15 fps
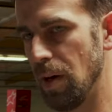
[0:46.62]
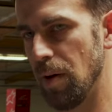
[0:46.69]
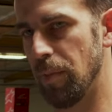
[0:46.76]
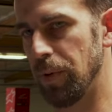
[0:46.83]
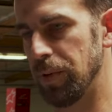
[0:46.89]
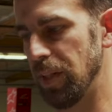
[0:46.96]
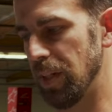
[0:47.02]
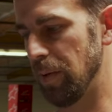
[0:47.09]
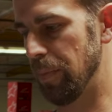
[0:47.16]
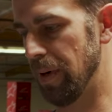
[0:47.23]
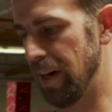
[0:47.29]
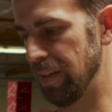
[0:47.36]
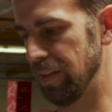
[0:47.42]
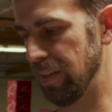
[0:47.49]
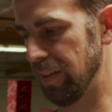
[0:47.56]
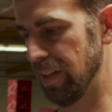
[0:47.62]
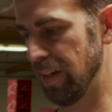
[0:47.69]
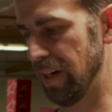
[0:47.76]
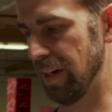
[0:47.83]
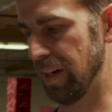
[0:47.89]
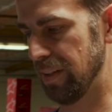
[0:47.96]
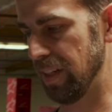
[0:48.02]
Multi-composite
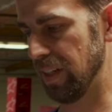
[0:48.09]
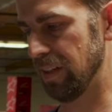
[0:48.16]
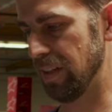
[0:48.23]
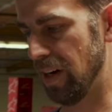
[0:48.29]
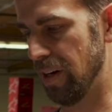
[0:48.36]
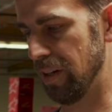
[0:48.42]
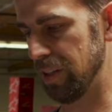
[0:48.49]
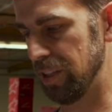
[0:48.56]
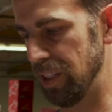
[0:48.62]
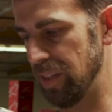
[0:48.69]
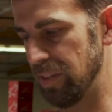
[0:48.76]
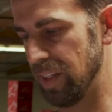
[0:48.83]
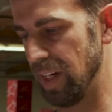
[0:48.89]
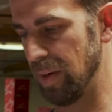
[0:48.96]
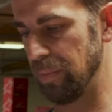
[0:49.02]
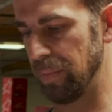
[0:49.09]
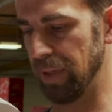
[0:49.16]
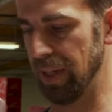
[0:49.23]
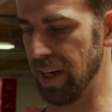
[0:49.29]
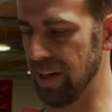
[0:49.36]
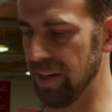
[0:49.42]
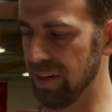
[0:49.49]
technology. It's got a
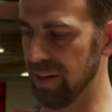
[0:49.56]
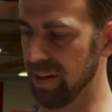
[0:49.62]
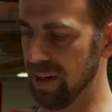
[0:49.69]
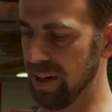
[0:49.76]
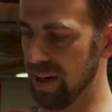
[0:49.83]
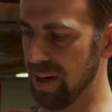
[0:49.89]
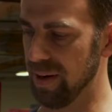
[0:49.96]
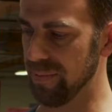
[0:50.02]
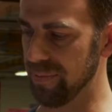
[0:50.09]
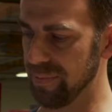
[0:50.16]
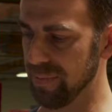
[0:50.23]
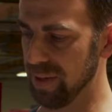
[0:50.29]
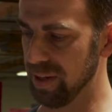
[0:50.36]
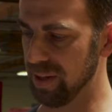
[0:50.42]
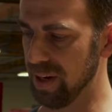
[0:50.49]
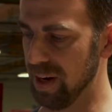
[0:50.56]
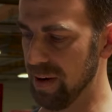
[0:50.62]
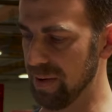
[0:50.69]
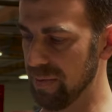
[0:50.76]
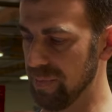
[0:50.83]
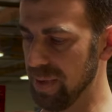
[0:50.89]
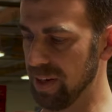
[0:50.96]
blend that
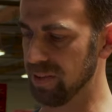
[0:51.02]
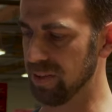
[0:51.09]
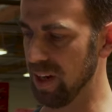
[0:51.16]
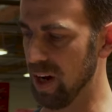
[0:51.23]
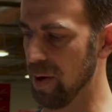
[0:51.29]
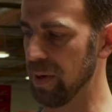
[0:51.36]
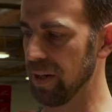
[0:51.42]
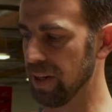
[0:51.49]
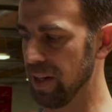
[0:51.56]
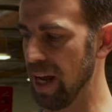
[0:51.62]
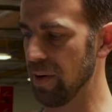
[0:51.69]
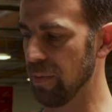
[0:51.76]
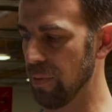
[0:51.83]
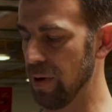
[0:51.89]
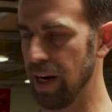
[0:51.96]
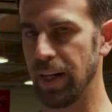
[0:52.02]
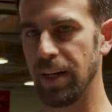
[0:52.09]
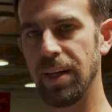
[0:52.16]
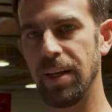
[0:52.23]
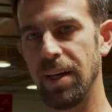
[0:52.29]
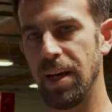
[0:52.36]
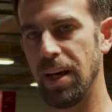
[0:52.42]
makes the helmet lightweight
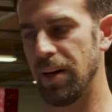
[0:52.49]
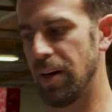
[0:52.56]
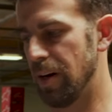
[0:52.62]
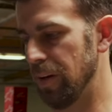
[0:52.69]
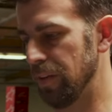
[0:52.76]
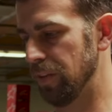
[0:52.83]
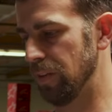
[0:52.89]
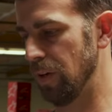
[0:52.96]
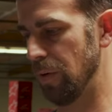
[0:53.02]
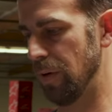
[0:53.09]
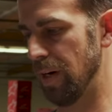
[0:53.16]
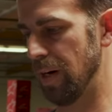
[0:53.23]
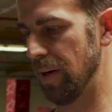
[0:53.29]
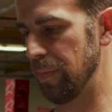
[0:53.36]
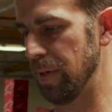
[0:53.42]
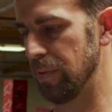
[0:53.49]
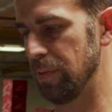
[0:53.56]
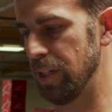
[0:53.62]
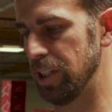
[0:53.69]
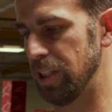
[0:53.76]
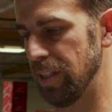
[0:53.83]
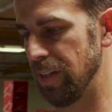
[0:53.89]
and also be
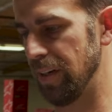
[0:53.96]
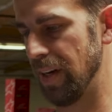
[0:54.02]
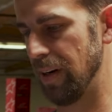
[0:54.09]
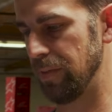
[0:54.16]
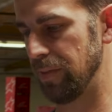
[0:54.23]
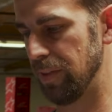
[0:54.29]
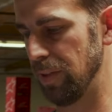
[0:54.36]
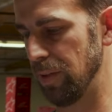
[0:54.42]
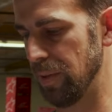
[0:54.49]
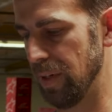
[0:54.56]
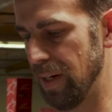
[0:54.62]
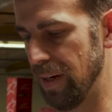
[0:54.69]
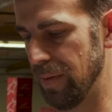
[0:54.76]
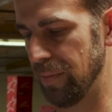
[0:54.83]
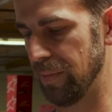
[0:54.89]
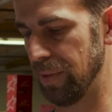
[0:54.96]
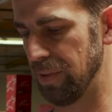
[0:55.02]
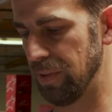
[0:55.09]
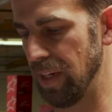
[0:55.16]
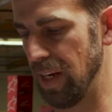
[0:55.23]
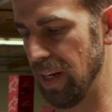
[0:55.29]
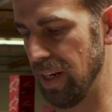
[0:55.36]
rigid enough to
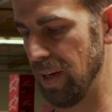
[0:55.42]
withstand